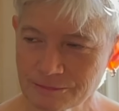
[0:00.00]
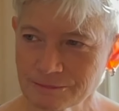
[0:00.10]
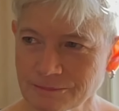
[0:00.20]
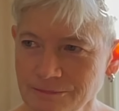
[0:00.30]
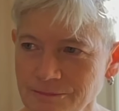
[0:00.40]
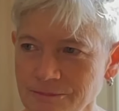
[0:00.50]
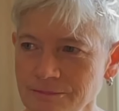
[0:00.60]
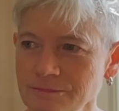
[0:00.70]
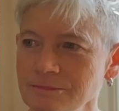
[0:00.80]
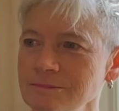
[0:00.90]

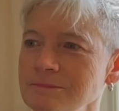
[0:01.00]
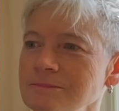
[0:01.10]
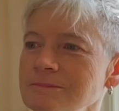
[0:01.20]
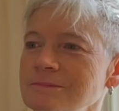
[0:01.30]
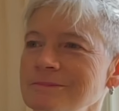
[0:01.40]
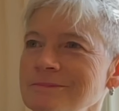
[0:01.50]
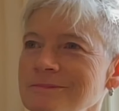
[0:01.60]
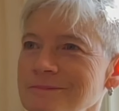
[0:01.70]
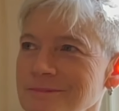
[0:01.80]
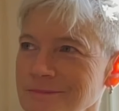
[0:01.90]
favorite or
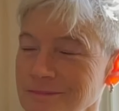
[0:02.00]
most